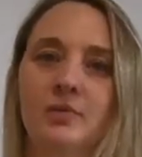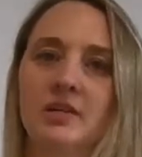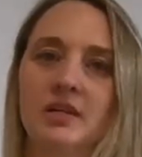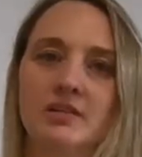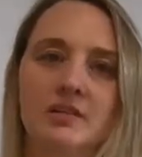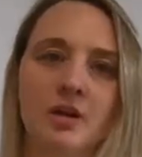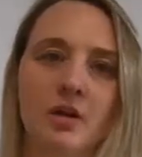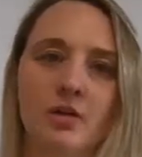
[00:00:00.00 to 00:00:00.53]

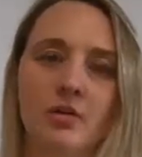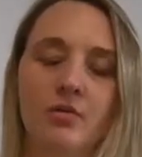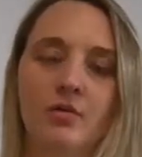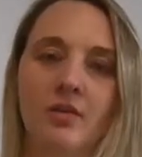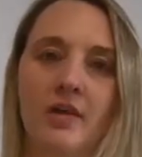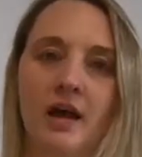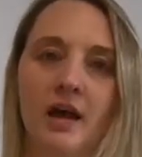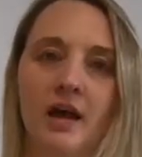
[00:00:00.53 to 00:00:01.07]
Please know
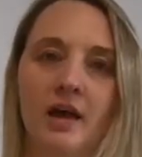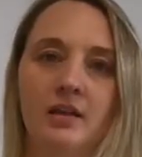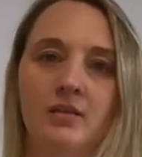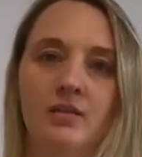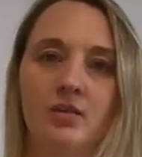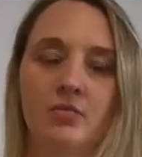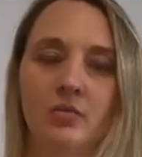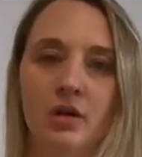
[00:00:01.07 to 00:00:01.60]
that
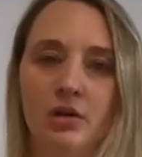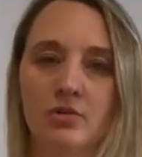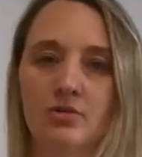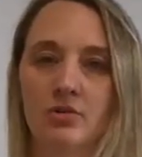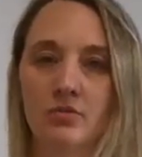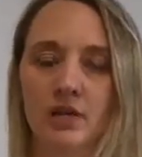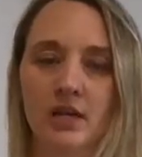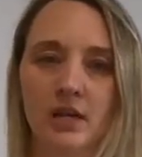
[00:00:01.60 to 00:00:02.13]
the readers
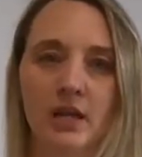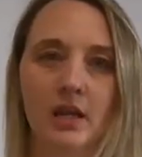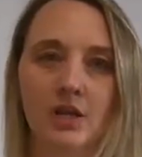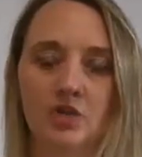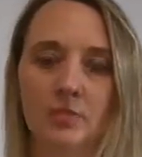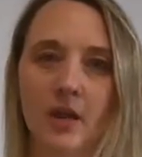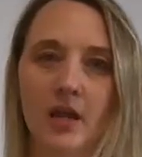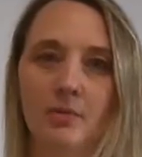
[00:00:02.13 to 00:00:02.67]
are reading
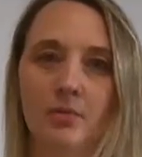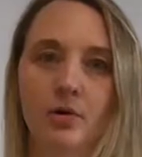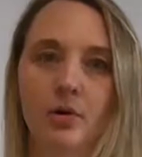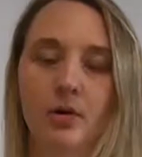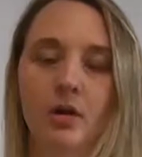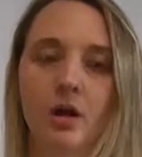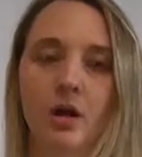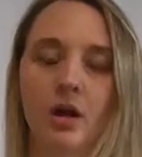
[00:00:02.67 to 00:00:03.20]
each
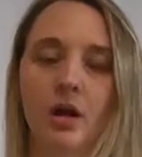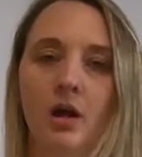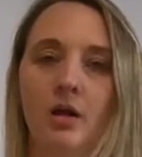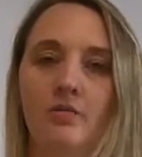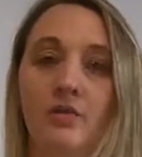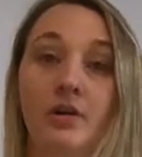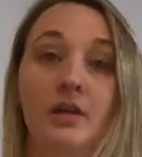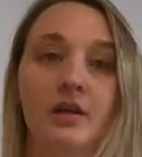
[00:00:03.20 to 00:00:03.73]
paper
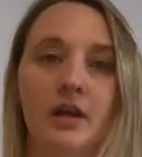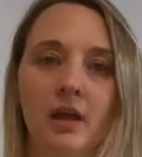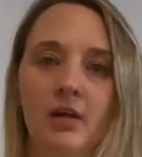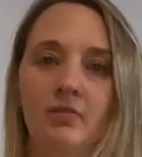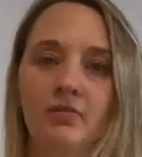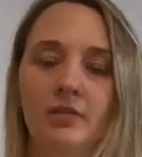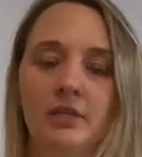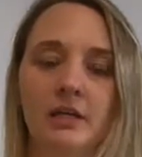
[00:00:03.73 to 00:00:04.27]
very
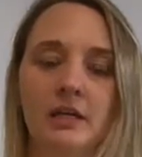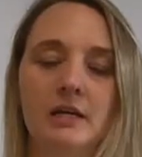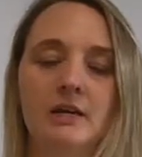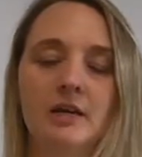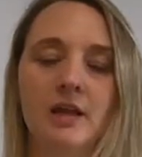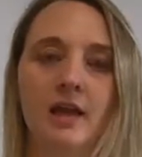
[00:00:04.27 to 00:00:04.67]
carefully,